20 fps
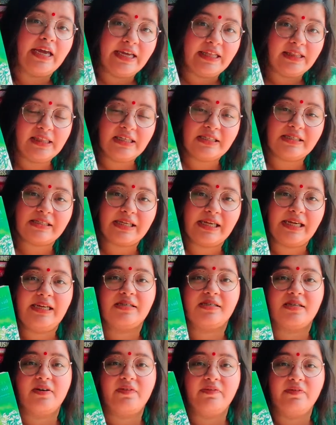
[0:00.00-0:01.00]
in this
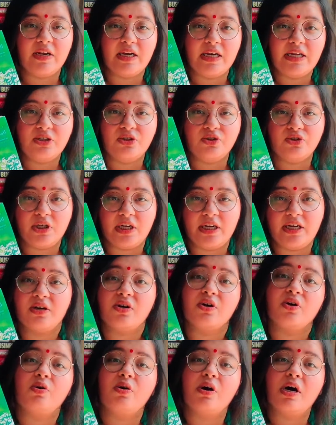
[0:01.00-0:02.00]
case a village
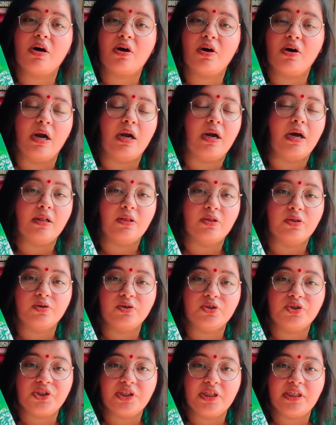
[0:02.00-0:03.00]
in Goa called
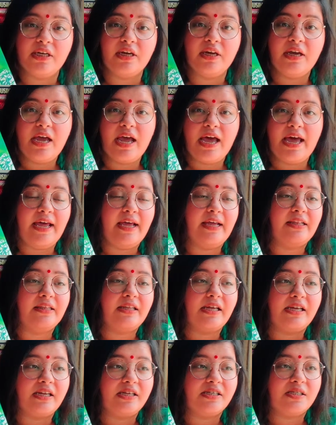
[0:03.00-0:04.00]
Aldoshi, and
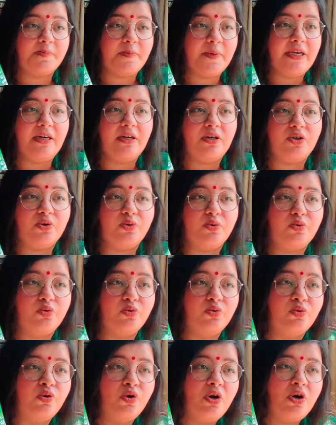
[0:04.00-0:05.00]
they speak
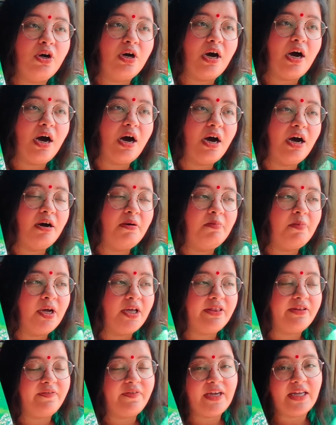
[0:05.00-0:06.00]
to
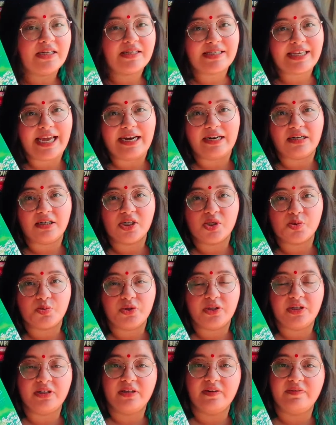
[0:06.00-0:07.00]
the various characters
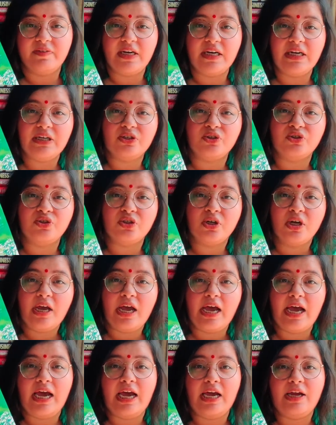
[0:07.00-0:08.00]
within the village
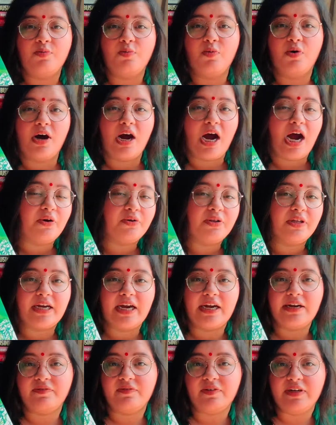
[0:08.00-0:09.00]
and how they
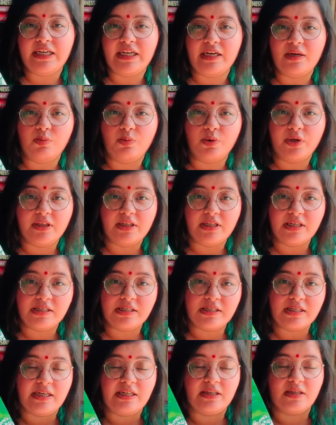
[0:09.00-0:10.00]
kind of deal with
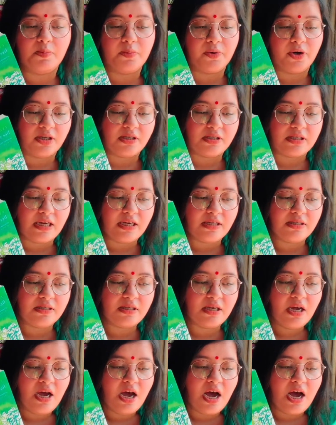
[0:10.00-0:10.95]
this in the process.